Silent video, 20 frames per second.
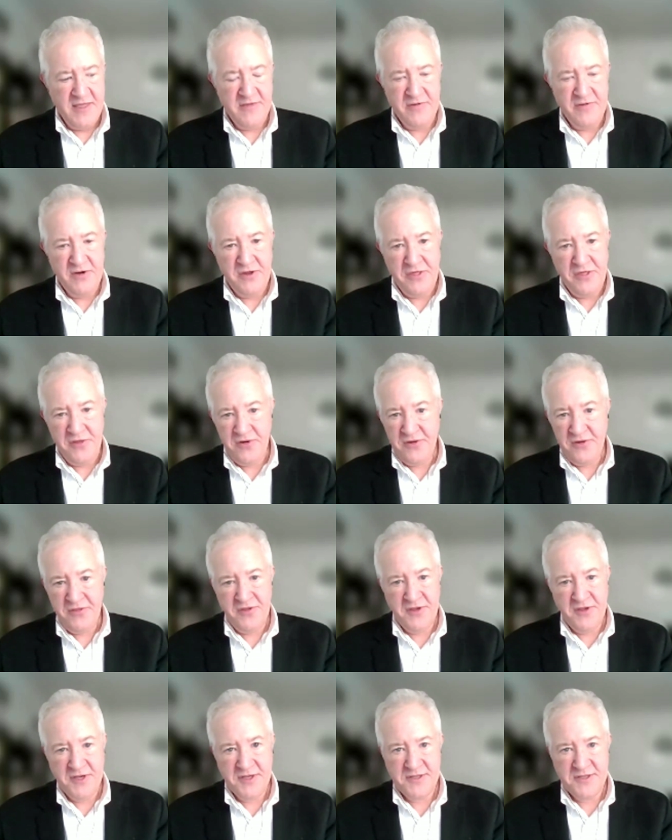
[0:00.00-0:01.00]
And the very
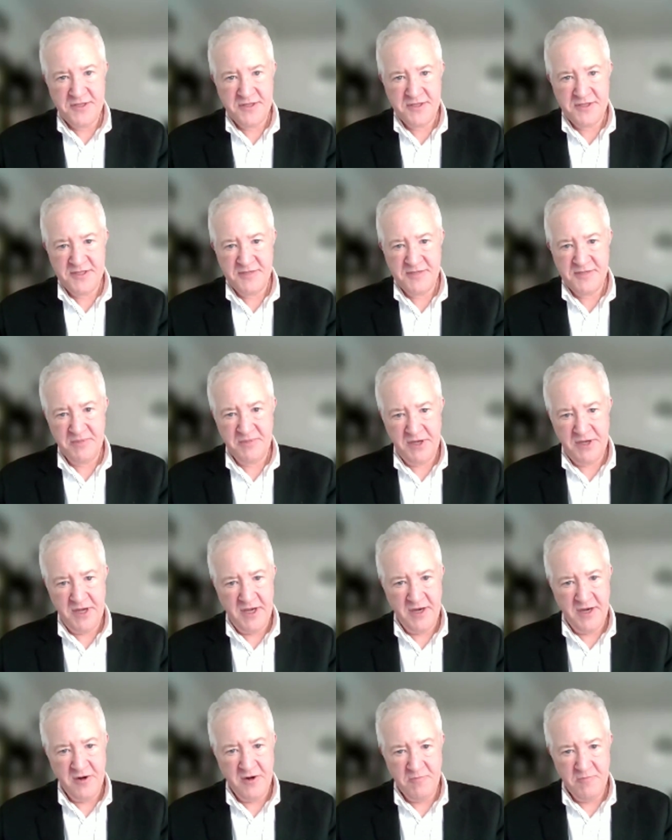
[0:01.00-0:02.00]
third thing is just
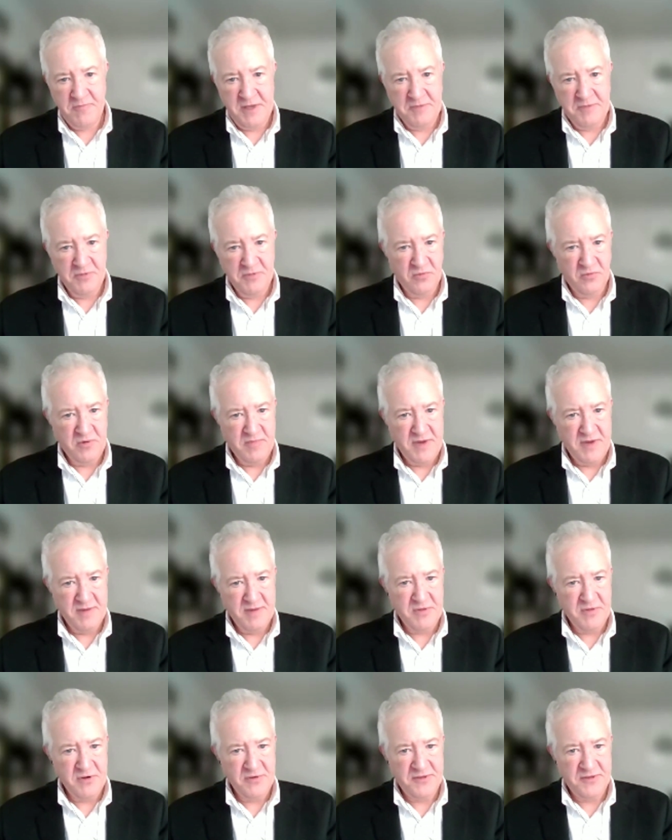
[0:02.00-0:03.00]
simply, I hope people
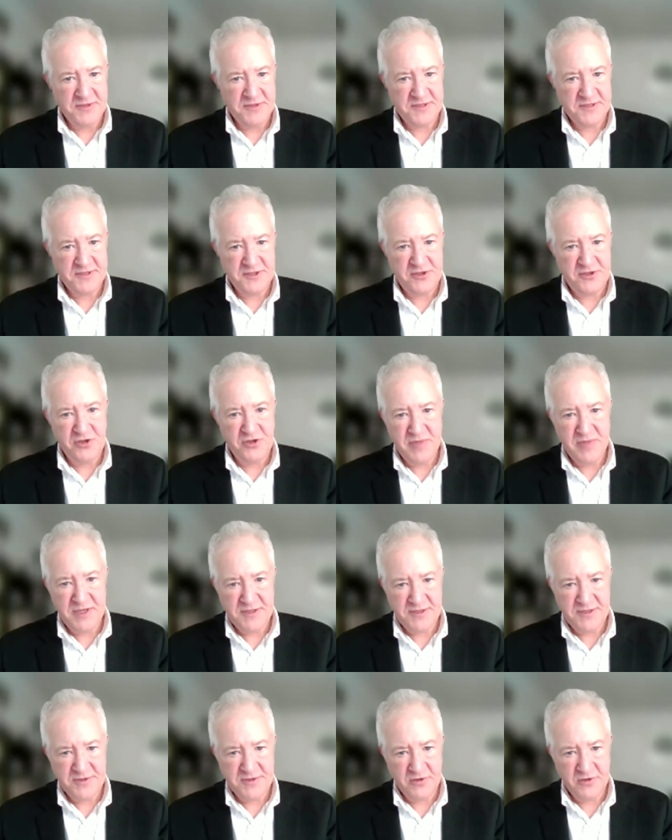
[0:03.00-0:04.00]
remember this is a
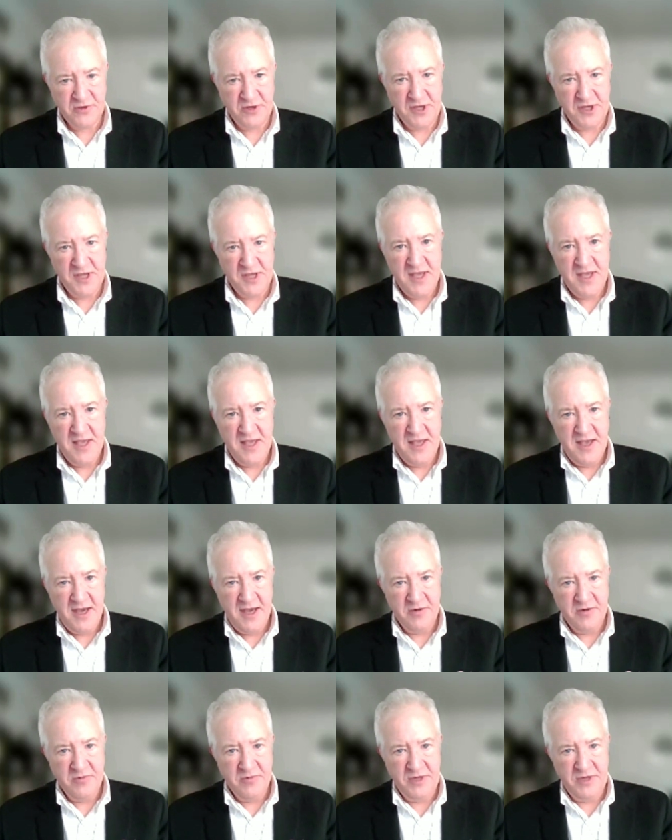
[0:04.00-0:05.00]
human story.
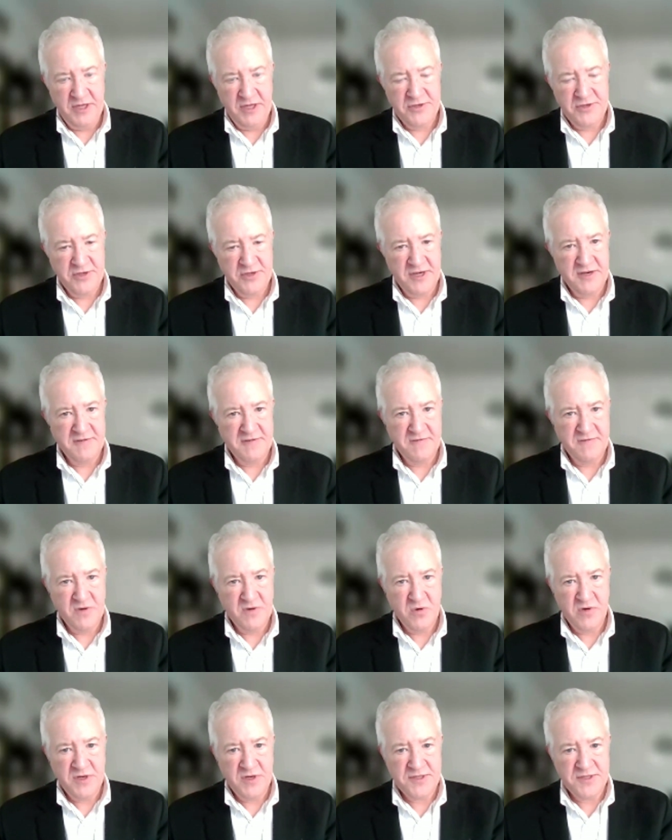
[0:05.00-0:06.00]
I really tried to
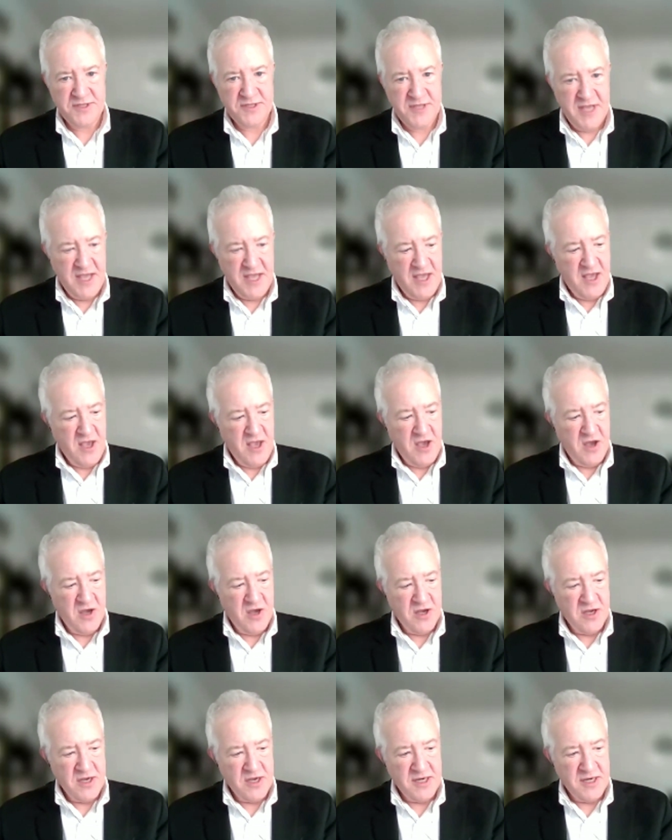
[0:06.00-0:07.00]
focus
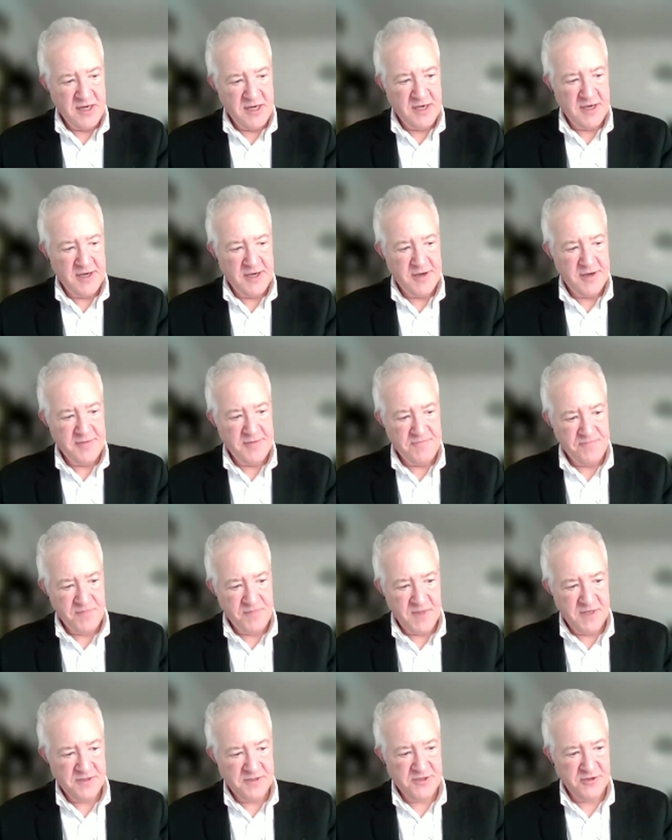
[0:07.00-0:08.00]
on um,
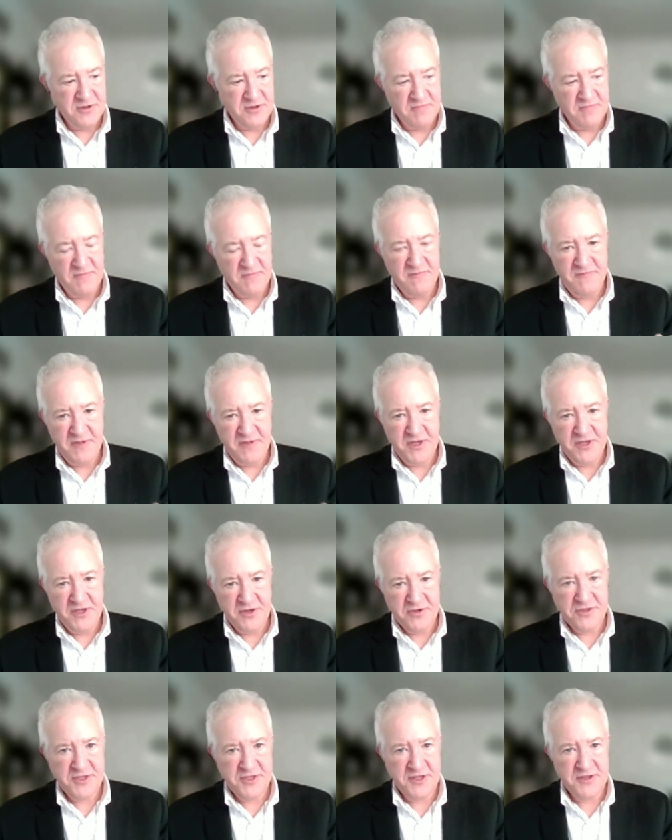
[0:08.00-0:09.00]
certain
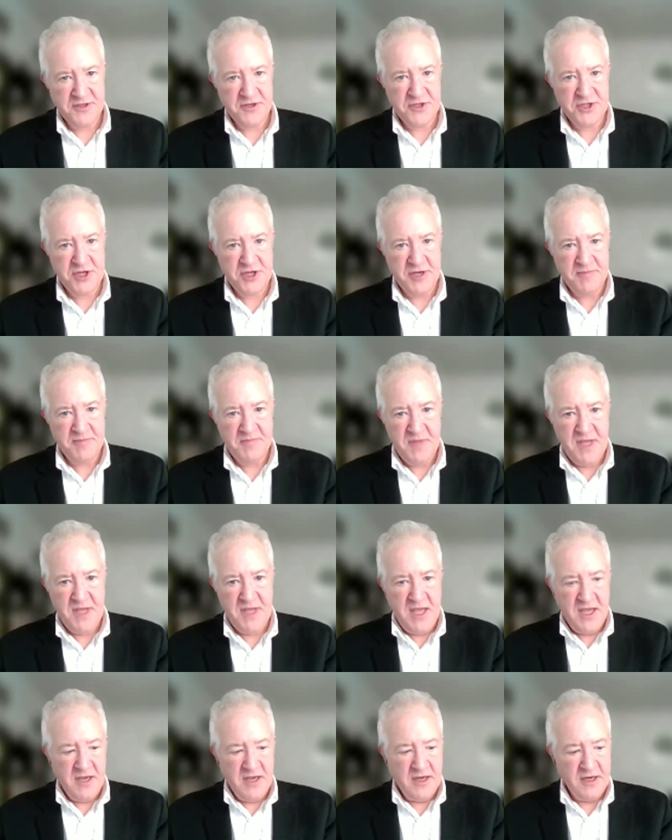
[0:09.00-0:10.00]
figures on the ship,
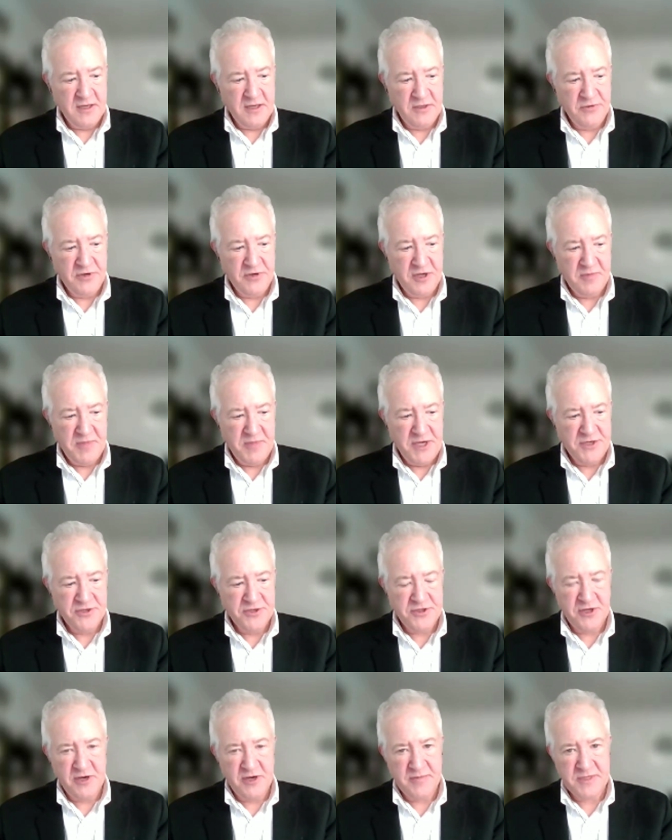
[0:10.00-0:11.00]
including
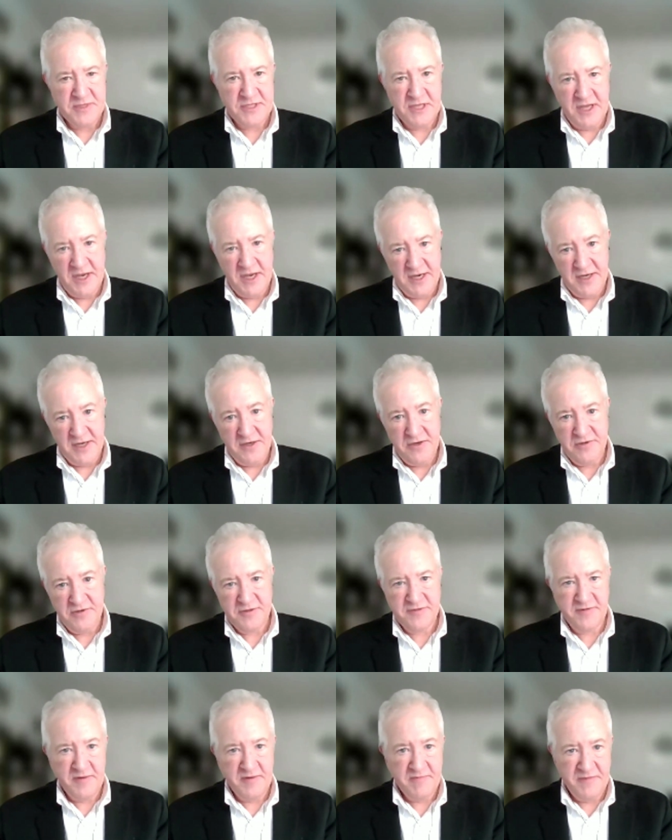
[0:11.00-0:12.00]
Major Thomas Lyon,
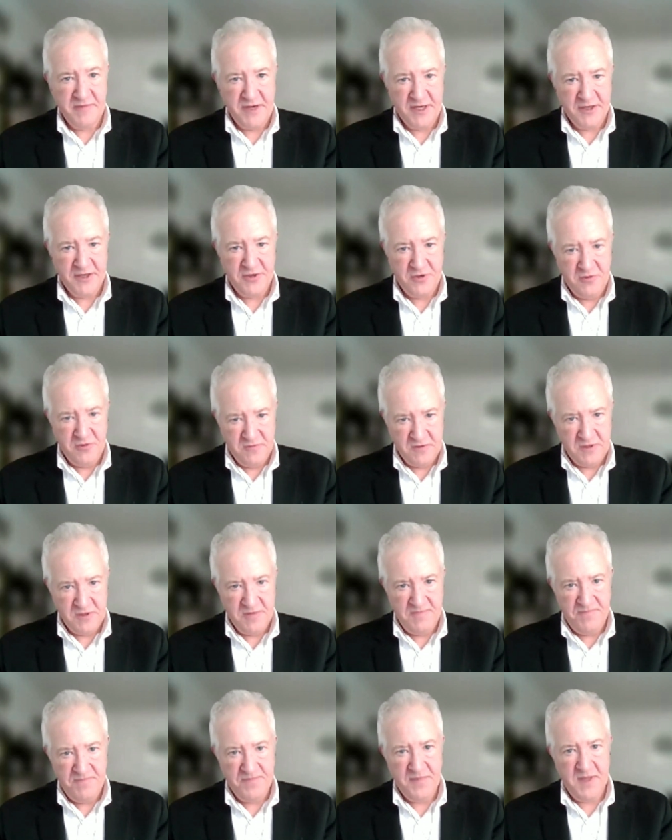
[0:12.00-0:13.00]
who's from
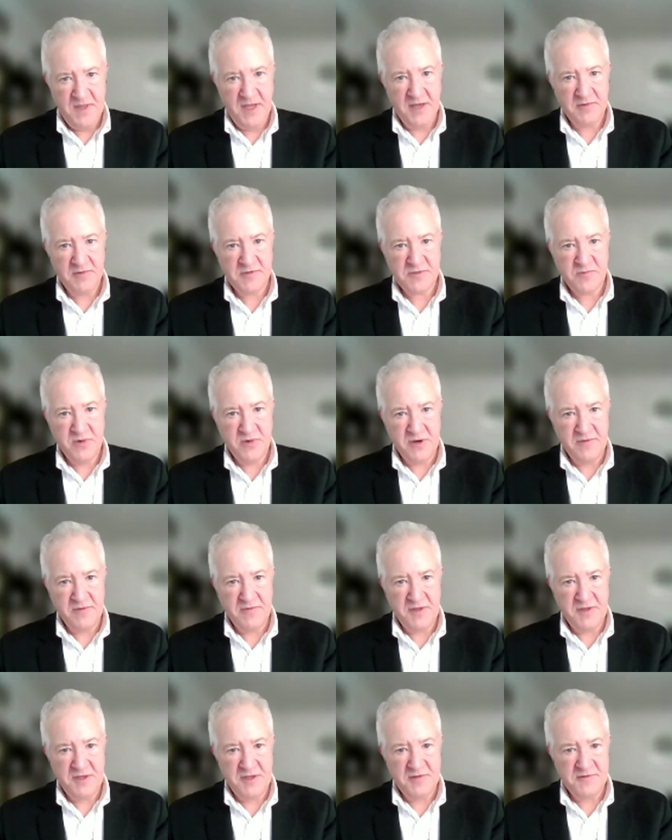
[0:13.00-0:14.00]
Vancouver and was one
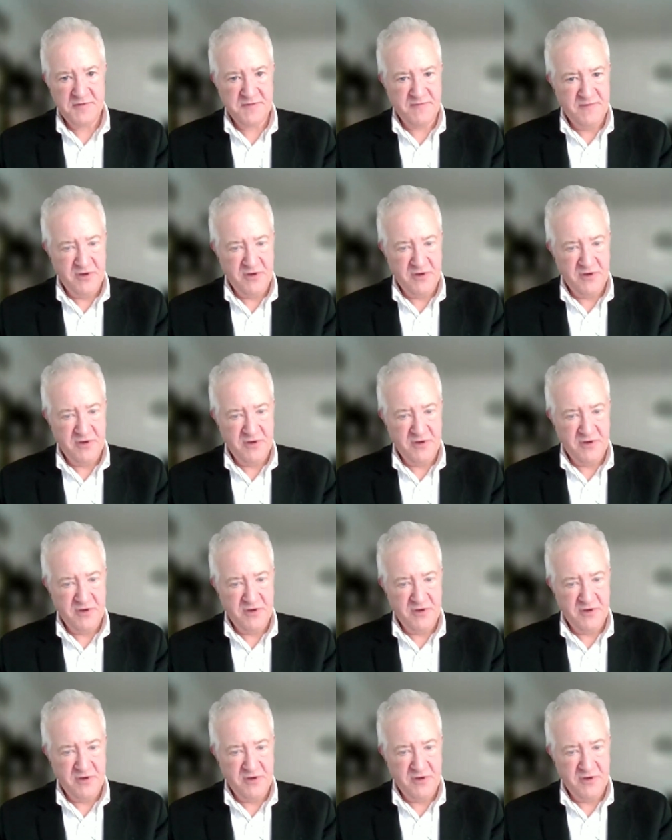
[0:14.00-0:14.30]
of the